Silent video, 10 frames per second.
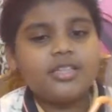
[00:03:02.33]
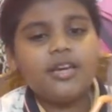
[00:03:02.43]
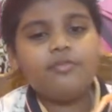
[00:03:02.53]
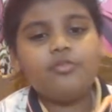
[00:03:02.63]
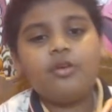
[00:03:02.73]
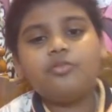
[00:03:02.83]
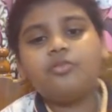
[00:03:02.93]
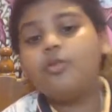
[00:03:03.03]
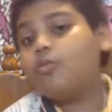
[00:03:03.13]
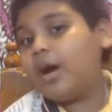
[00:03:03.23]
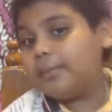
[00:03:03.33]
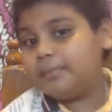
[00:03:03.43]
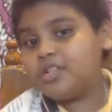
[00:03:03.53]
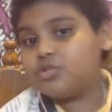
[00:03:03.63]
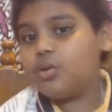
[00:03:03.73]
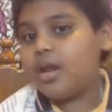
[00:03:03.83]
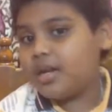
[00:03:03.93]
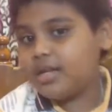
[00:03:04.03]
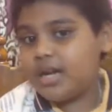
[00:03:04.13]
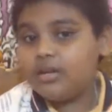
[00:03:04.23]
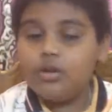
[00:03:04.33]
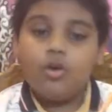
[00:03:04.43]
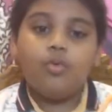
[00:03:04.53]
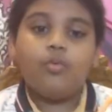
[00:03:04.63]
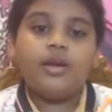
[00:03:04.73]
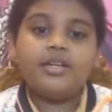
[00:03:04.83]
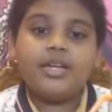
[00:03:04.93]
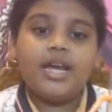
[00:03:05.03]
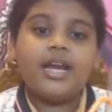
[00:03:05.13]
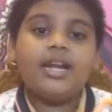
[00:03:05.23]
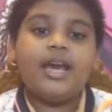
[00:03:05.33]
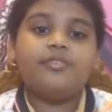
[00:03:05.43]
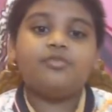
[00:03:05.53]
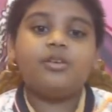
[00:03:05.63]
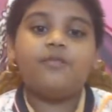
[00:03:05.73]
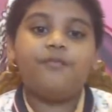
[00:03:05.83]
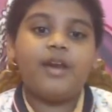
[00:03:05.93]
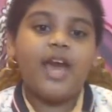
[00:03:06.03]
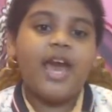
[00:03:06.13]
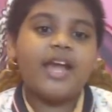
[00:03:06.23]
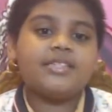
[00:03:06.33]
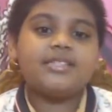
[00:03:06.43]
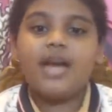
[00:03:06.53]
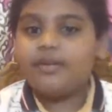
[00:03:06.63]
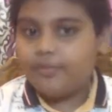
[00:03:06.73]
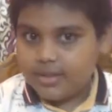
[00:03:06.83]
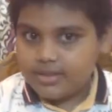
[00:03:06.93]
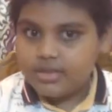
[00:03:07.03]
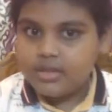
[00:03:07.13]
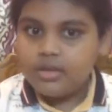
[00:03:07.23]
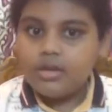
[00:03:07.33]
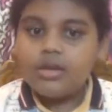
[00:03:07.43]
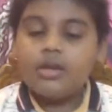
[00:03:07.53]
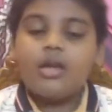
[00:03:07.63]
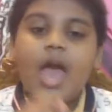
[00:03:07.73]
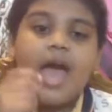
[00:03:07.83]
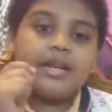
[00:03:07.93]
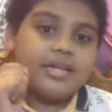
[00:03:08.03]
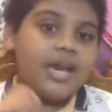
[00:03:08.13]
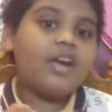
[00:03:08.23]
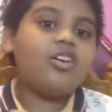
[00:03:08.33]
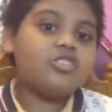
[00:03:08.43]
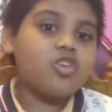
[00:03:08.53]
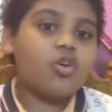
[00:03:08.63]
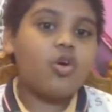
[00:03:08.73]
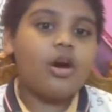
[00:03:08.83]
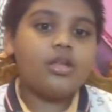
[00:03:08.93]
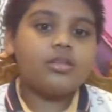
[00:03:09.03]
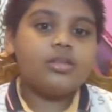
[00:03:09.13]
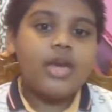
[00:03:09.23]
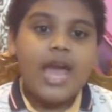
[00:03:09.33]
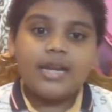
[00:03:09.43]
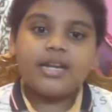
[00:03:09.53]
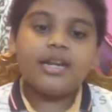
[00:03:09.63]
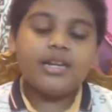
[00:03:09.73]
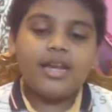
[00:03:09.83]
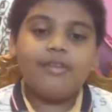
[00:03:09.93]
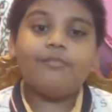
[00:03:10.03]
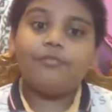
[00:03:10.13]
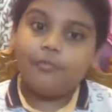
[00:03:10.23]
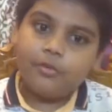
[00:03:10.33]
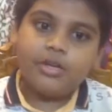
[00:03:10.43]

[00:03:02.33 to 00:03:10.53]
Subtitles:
from one place to another when they are left on a flat surface, and they are also called another name fluids.